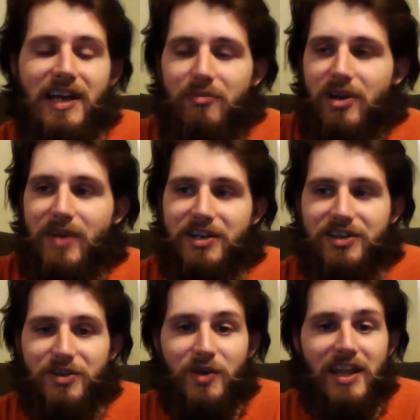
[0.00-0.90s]
but I'm actually
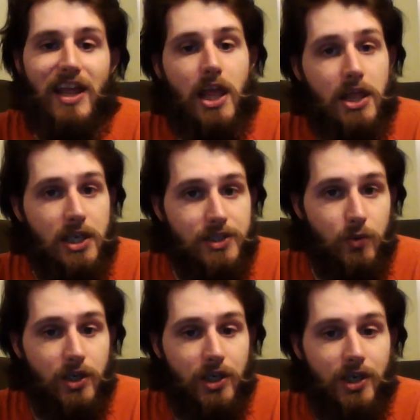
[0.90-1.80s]
doing it this
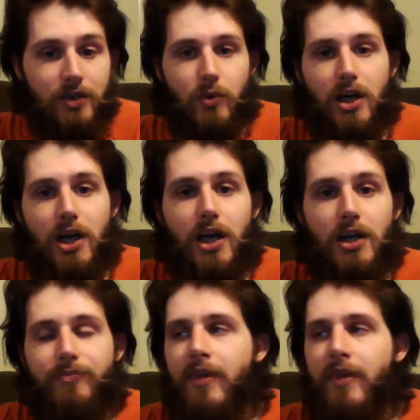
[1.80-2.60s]
weekend. What?